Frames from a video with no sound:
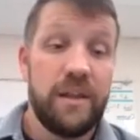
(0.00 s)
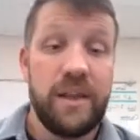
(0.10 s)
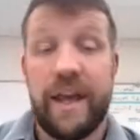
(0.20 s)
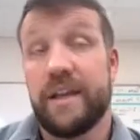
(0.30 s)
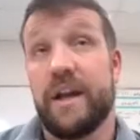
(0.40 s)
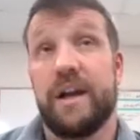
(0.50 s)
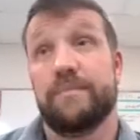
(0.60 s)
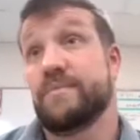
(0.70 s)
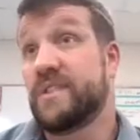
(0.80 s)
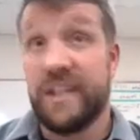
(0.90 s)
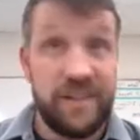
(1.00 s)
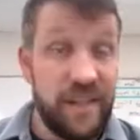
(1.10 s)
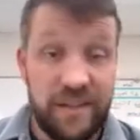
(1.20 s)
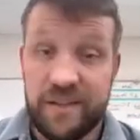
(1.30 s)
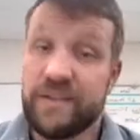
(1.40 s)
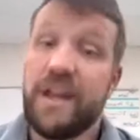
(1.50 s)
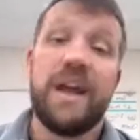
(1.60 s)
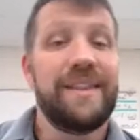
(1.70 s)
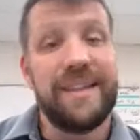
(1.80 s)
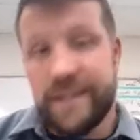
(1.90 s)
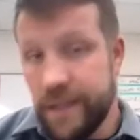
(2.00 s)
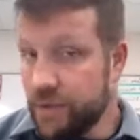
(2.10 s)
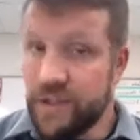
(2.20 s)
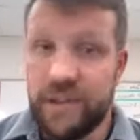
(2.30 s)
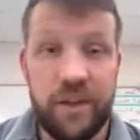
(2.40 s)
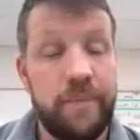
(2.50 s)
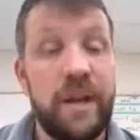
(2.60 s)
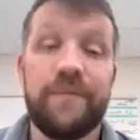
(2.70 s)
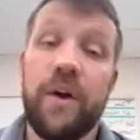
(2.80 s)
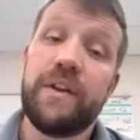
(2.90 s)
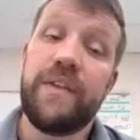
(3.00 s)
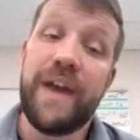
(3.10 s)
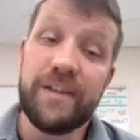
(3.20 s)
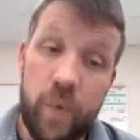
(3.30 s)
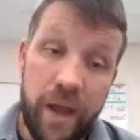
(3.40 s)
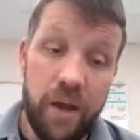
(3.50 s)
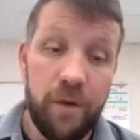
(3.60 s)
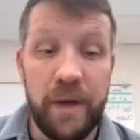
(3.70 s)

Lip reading: like seasons, and the tilt is a little bit involved in that as well,